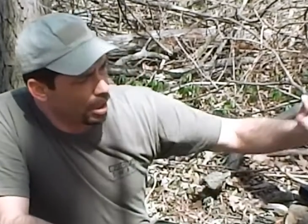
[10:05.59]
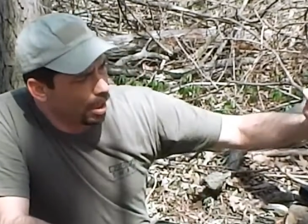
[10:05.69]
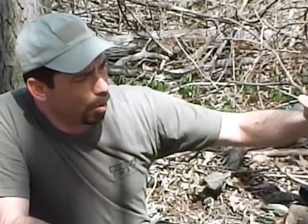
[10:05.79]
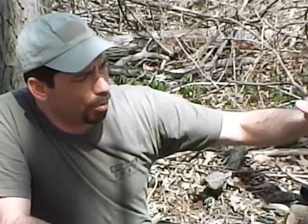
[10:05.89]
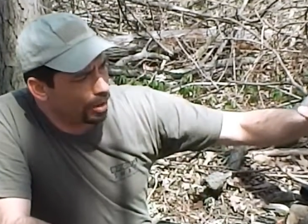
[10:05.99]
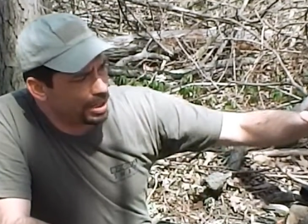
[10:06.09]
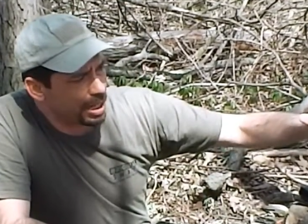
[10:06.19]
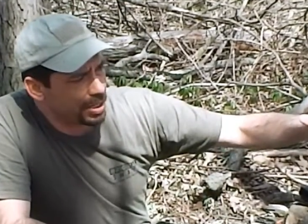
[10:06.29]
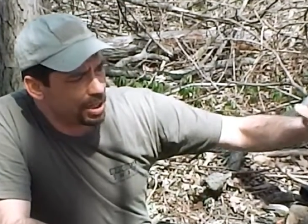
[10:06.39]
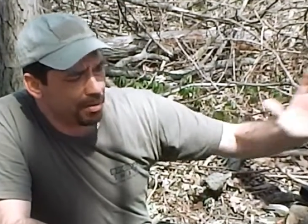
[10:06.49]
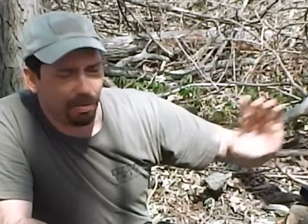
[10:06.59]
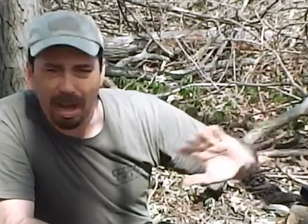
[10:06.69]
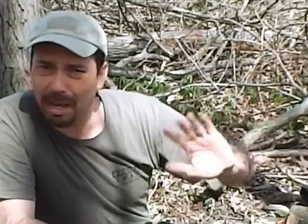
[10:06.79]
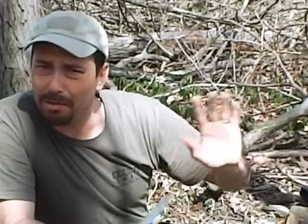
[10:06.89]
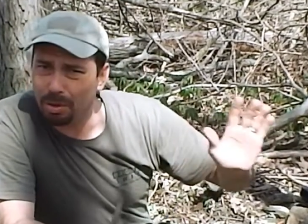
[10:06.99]
you know, this S E
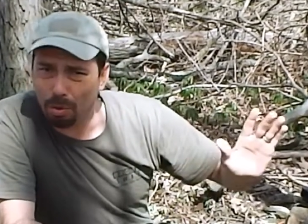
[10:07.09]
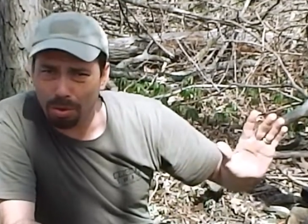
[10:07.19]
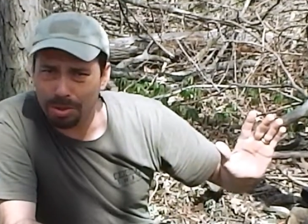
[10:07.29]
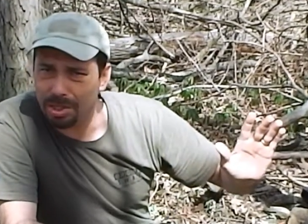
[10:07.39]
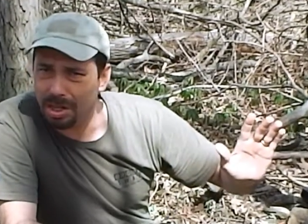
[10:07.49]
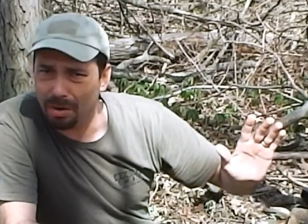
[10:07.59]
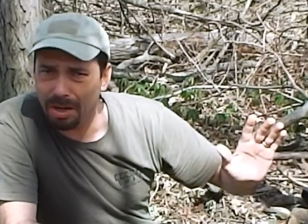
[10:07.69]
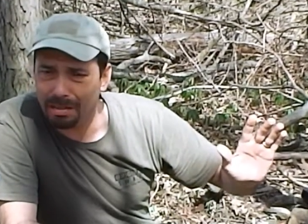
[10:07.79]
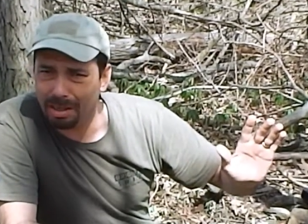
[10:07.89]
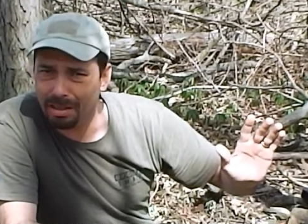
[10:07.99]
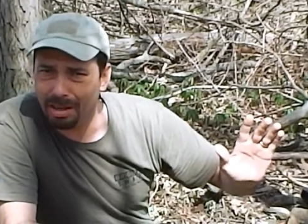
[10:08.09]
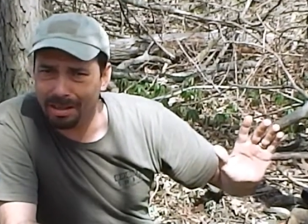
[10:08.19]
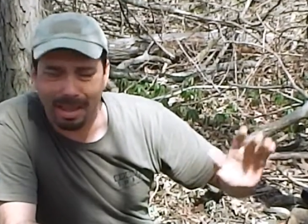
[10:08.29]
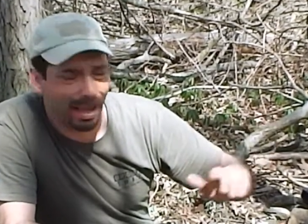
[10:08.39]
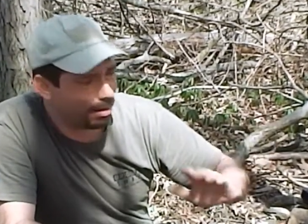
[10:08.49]
five, of course, you know, anything
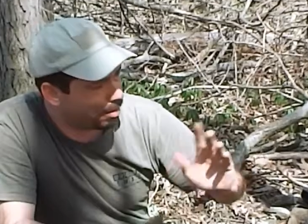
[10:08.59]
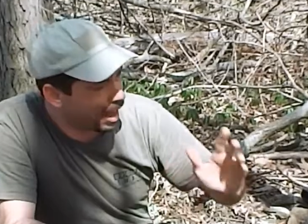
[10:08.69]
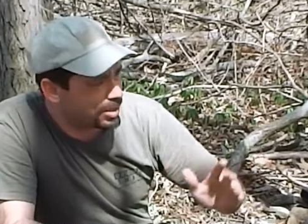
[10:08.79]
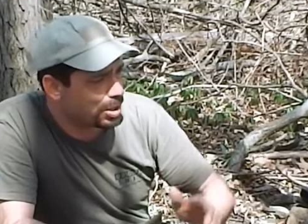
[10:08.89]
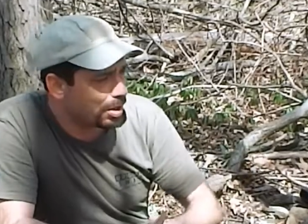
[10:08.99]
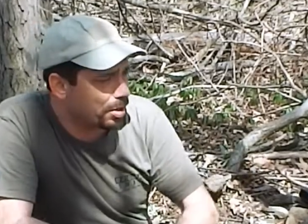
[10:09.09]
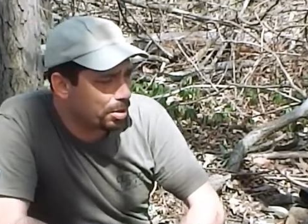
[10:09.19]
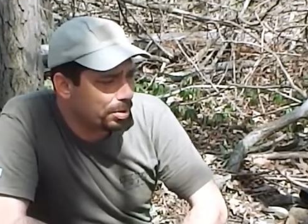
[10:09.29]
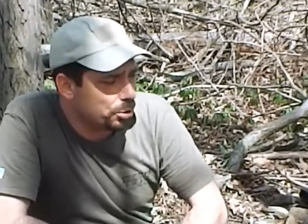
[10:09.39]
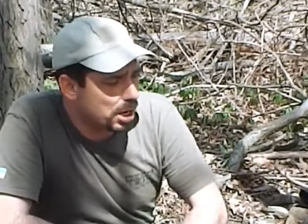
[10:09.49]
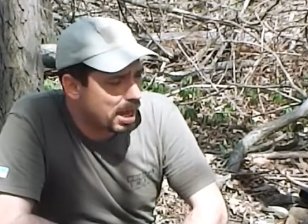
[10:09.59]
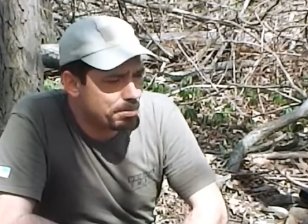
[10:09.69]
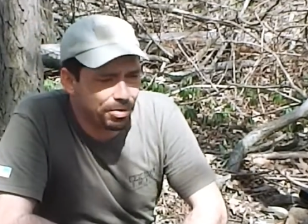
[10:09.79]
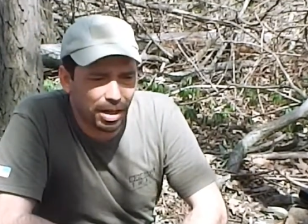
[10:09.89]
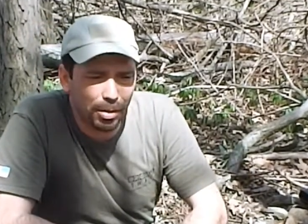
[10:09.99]
like that, that's going to do the
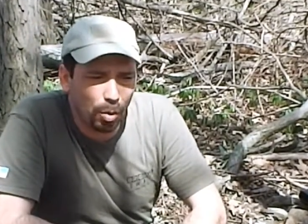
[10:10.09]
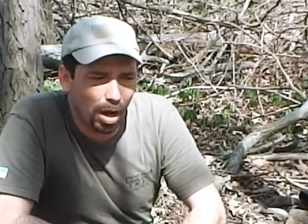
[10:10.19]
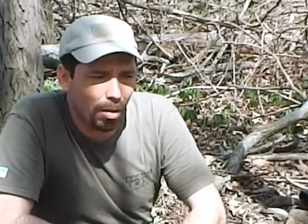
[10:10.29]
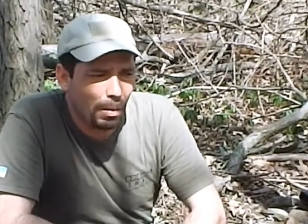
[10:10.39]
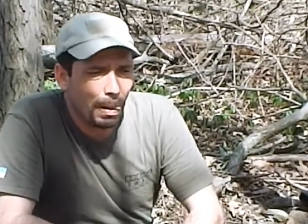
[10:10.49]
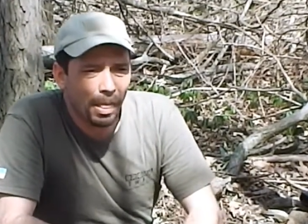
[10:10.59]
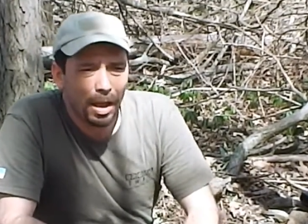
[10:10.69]
job very well.